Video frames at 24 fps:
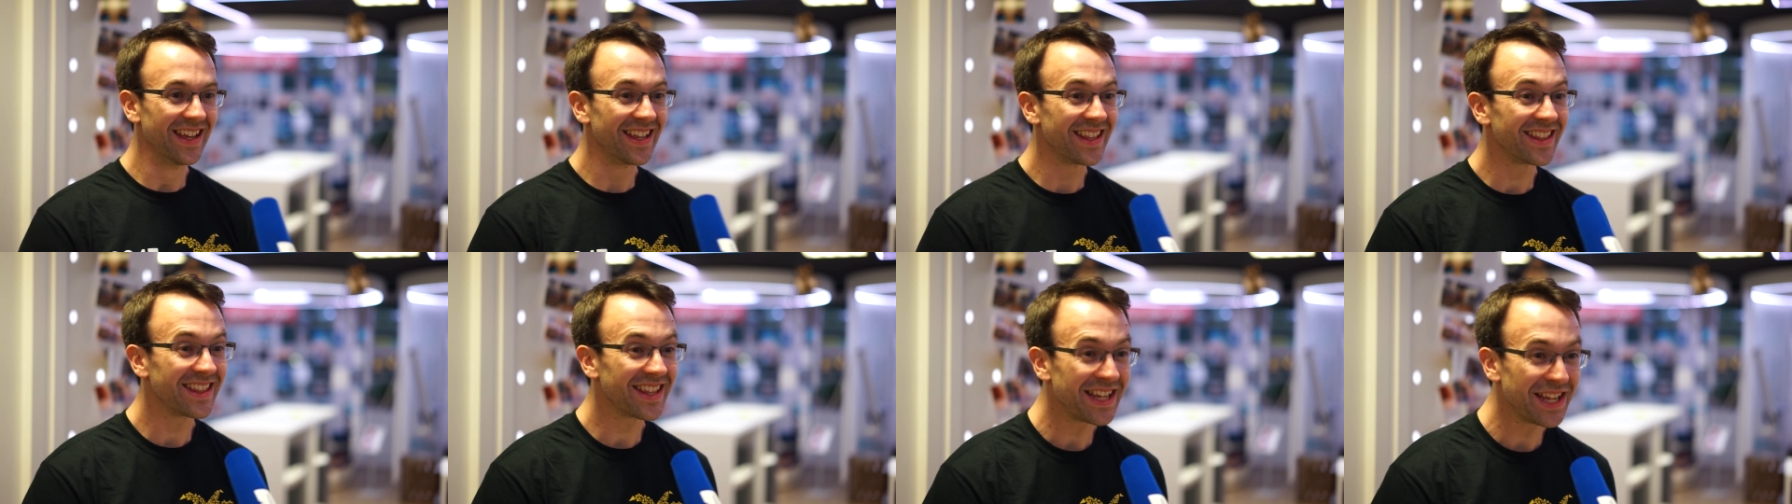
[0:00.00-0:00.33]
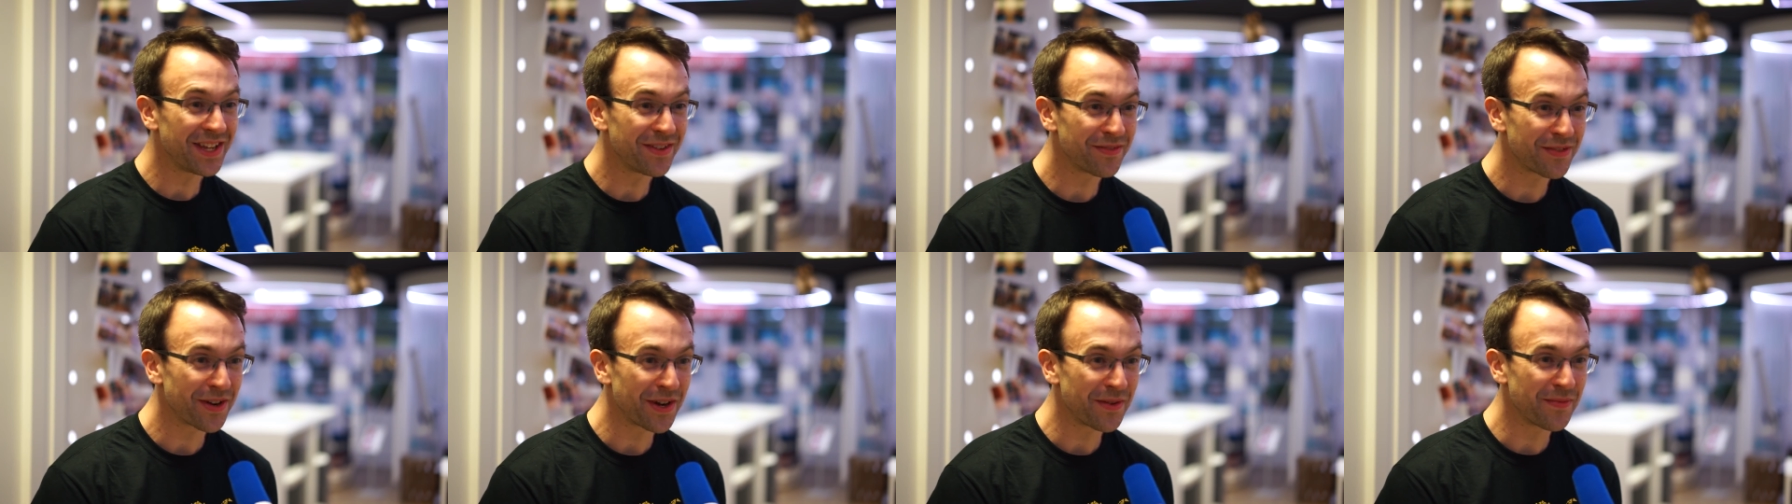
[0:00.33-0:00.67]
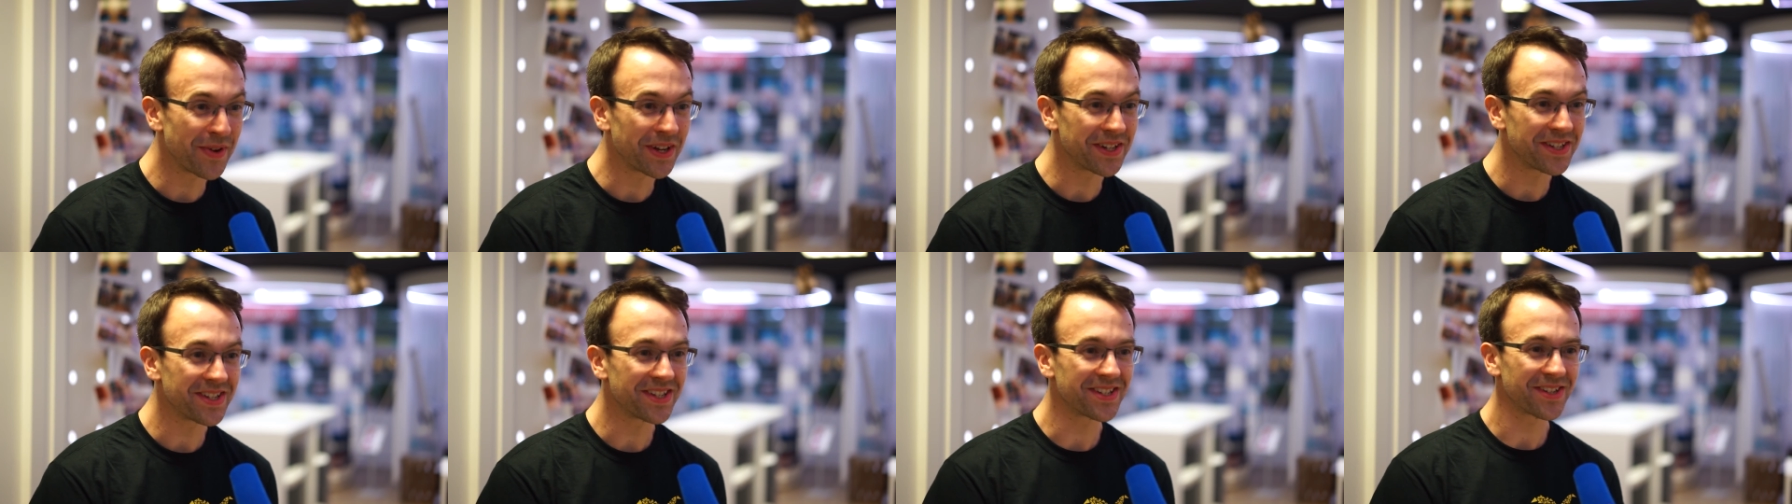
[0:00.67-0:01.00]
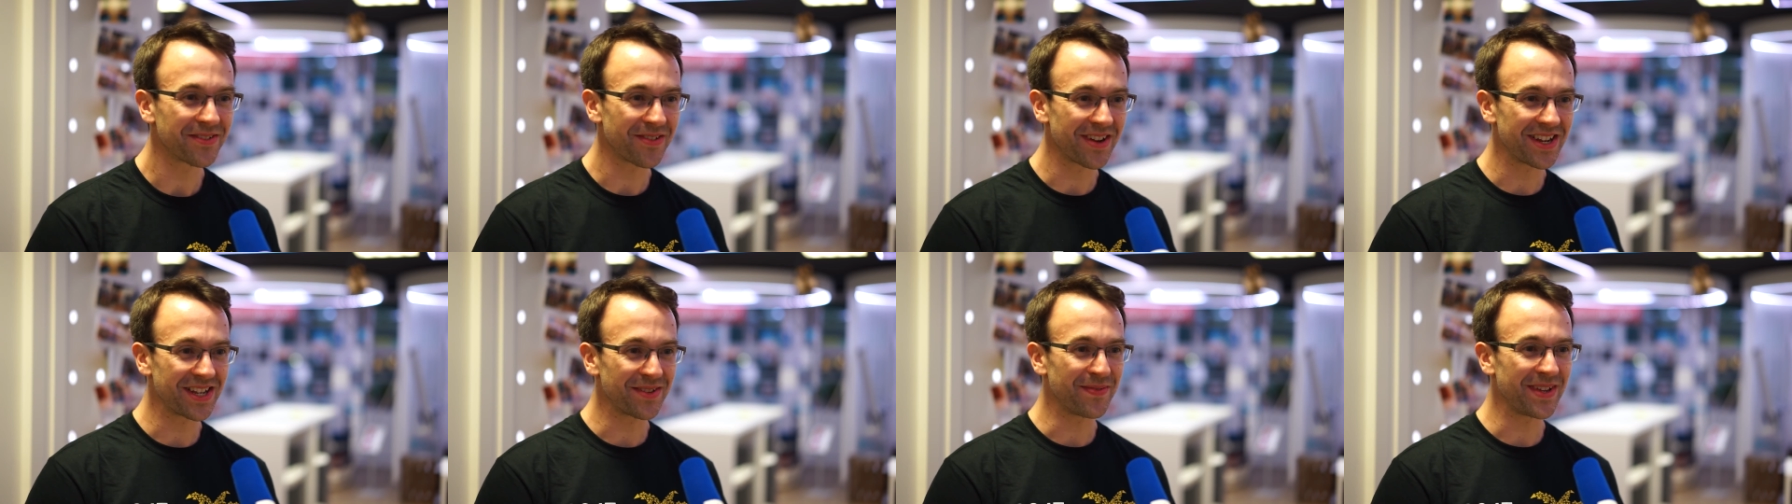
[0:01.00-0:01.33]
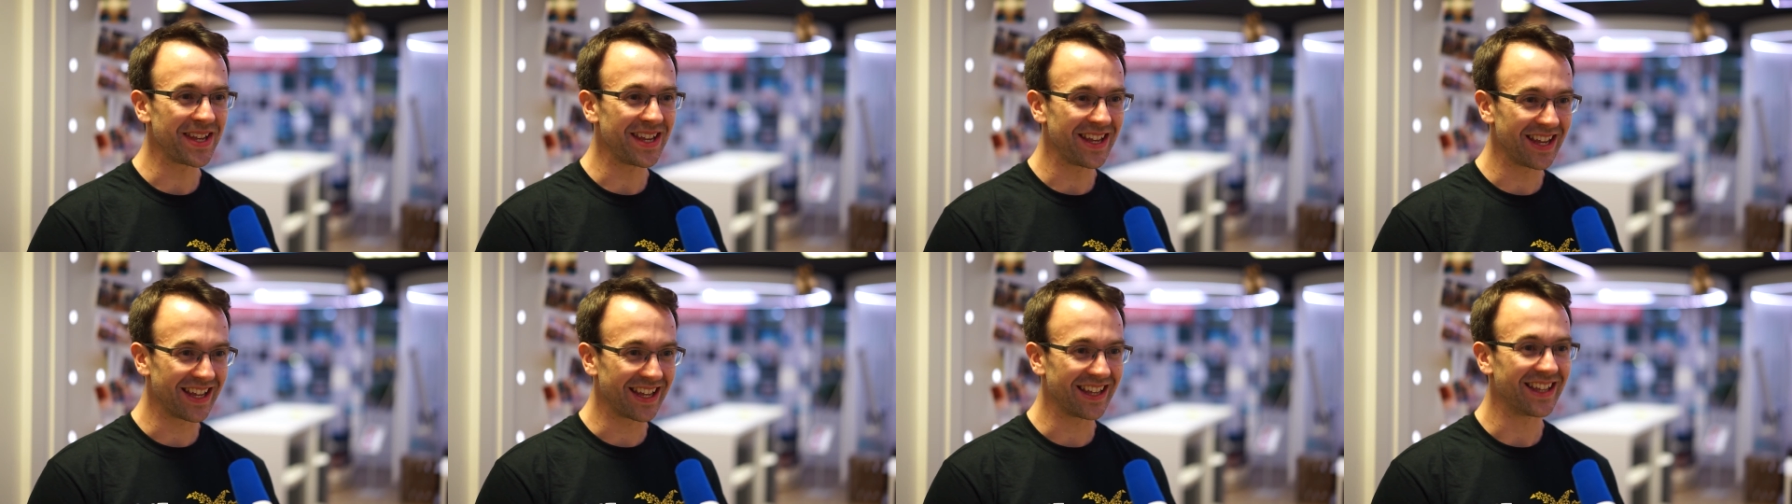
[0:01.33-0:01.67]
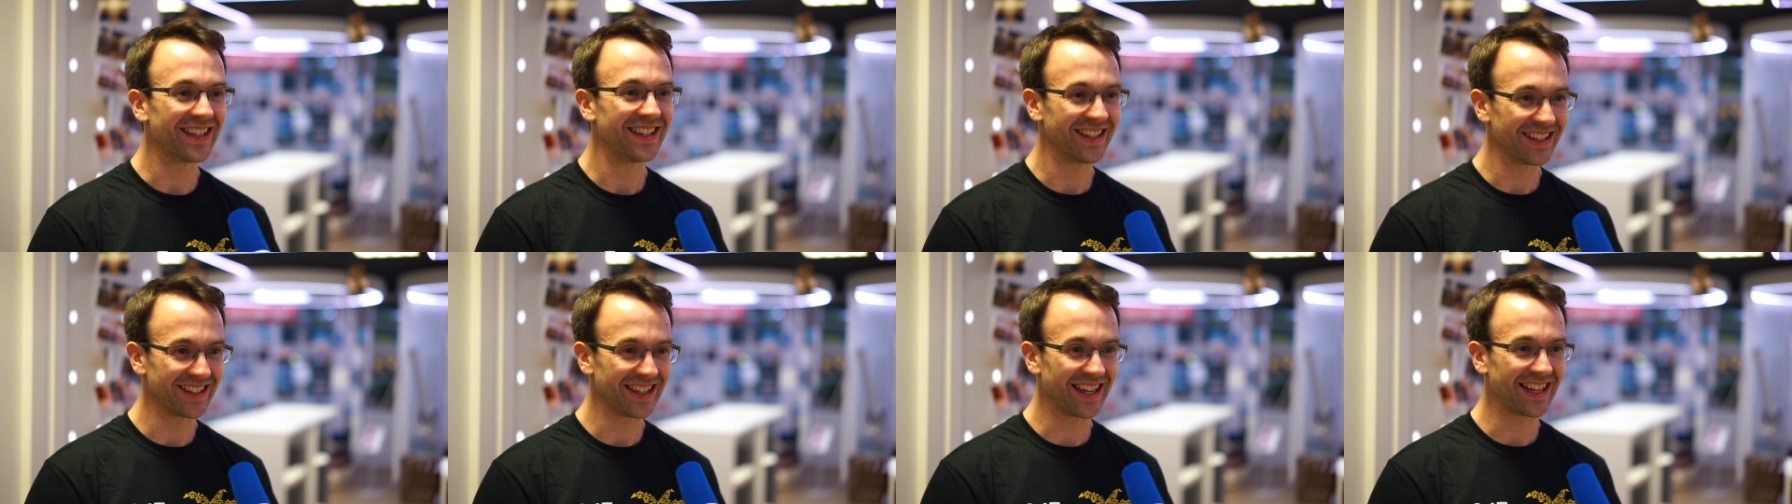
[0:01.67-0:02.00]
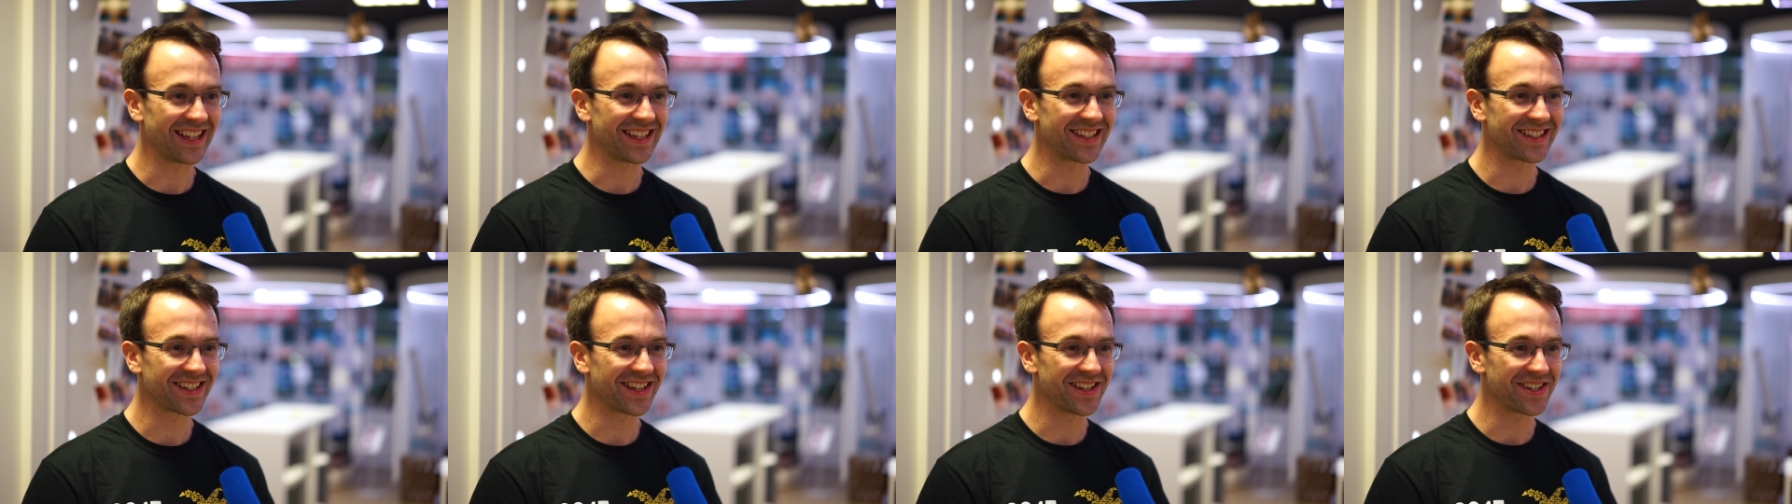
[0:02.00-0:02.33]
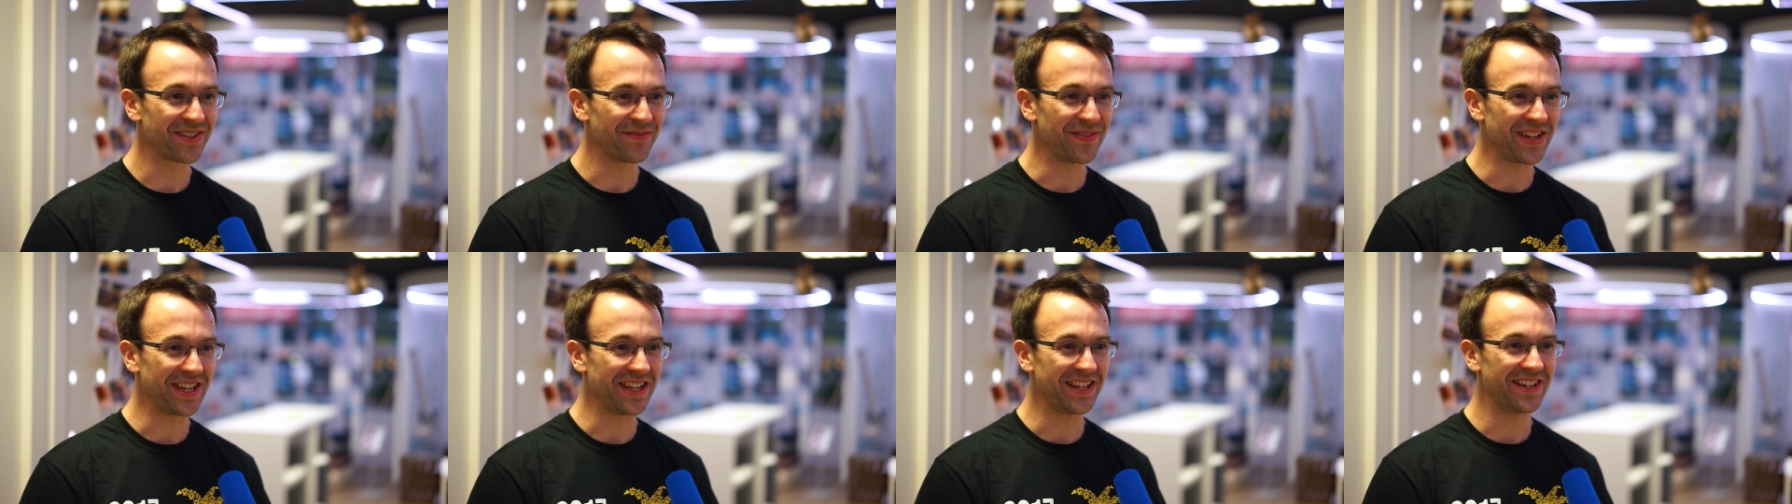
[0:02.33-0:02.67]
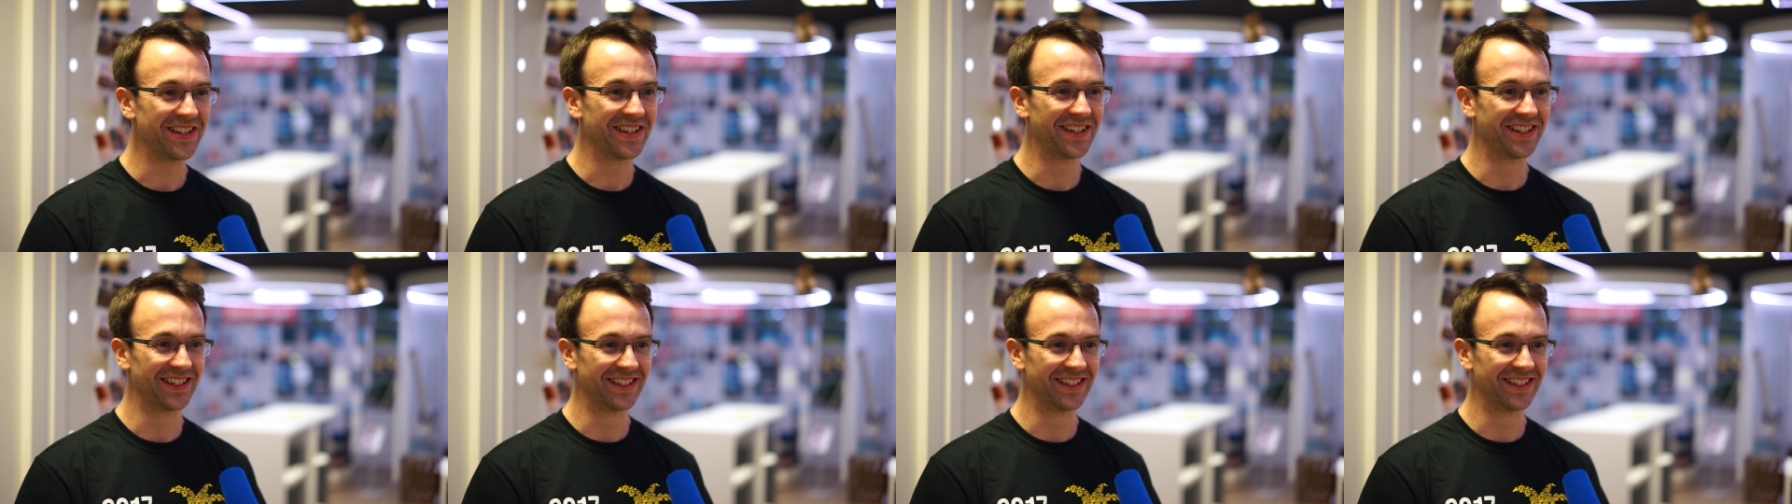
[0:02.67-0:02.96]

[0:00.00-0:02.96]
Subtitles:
Thank you very much, it's great to be here. Thanks, good to meet you.